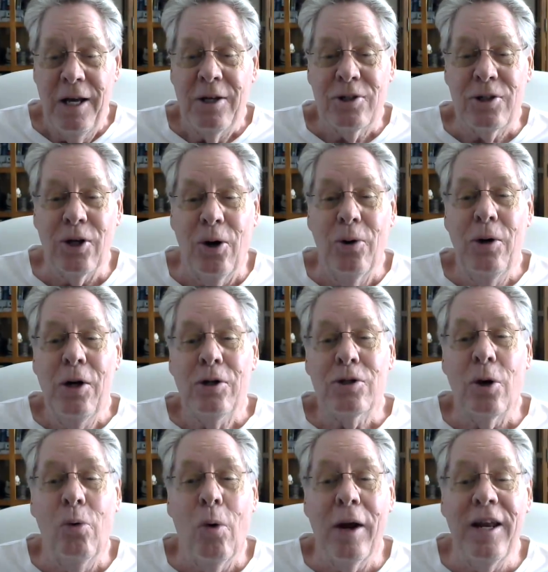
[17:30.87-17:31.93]
So
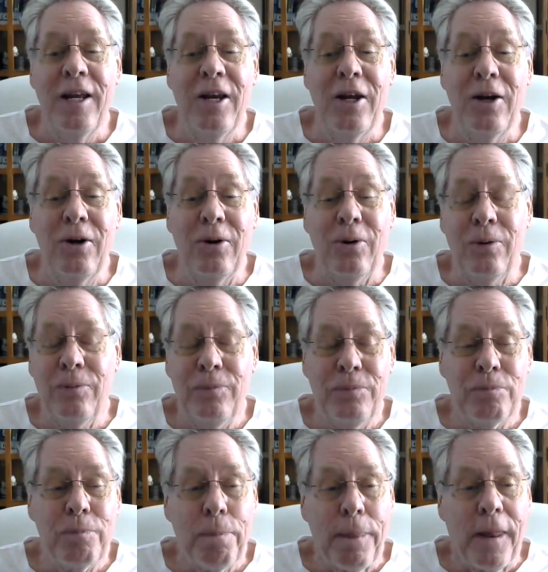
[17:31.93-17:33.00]
what do?
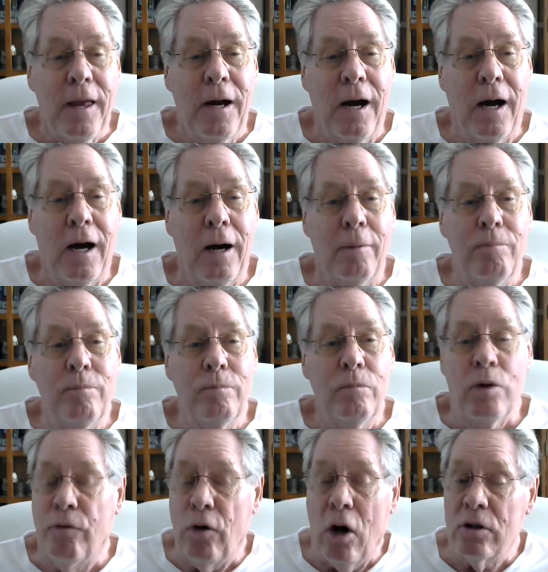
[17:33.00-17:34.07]

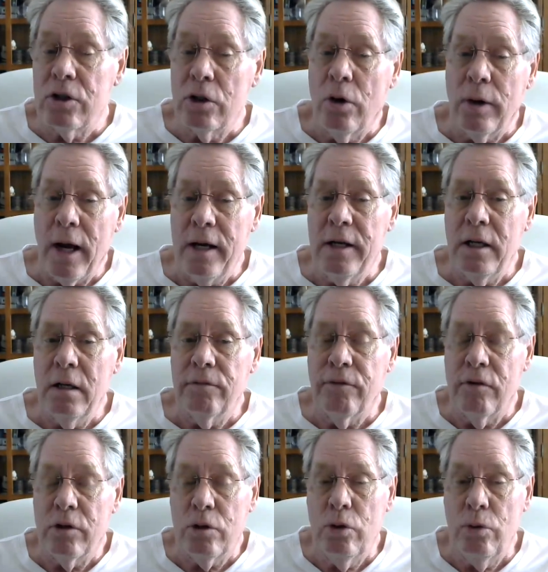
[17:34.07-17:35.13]
The vault's a good idea
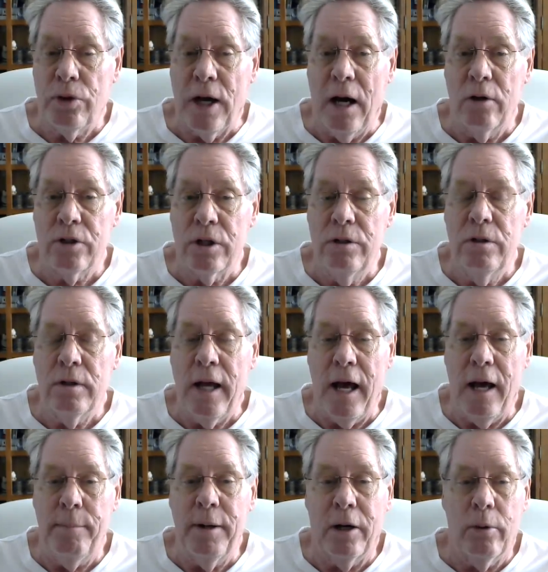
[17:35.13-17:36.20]
for the 2,000
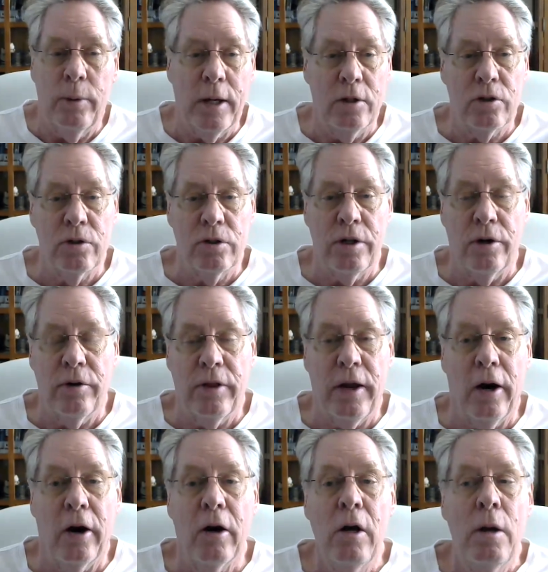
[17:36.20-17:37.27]
admin credentials that are
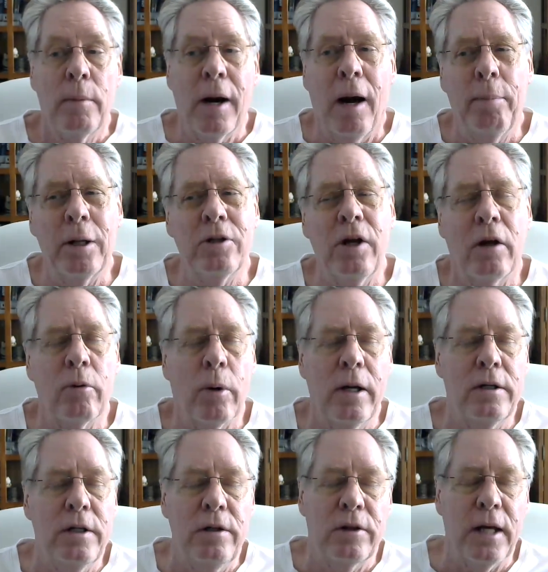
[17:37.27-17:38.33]
there. But how about the other
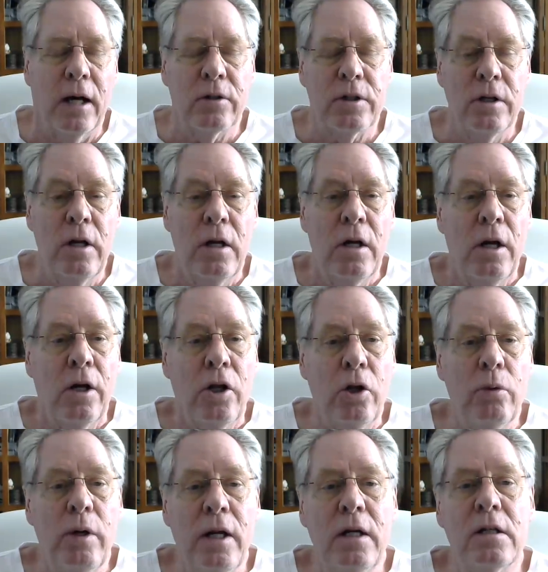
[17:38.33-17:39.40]
18,000?
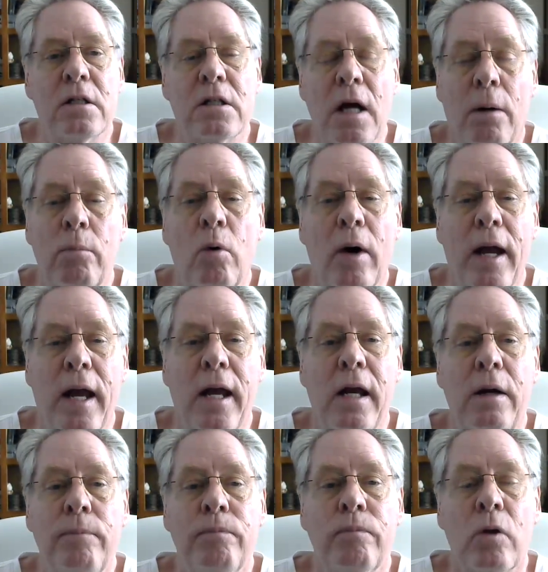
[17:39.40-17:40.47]
You need some
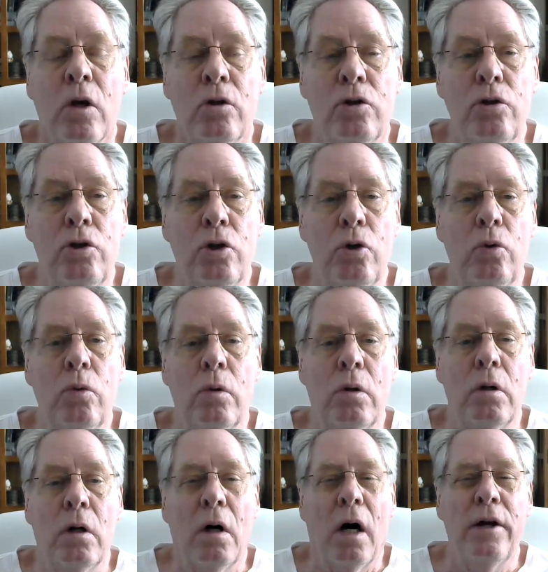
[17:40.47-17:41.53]
way to do
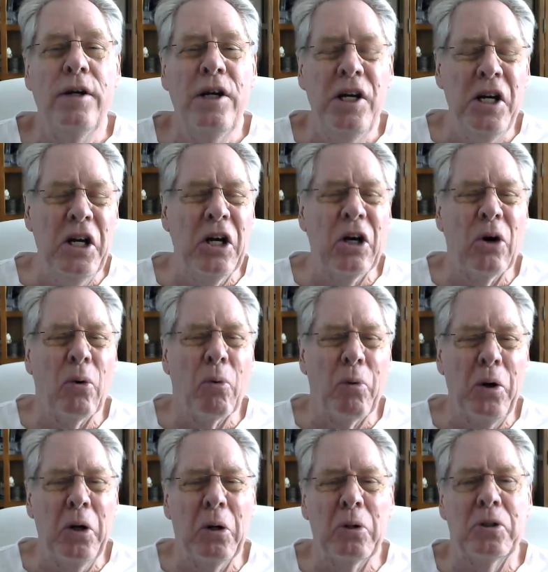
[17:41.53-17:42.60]
a near
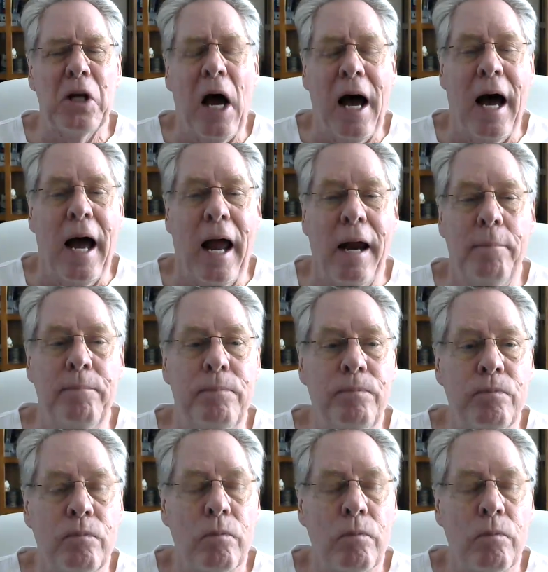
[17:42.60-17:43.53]
real-time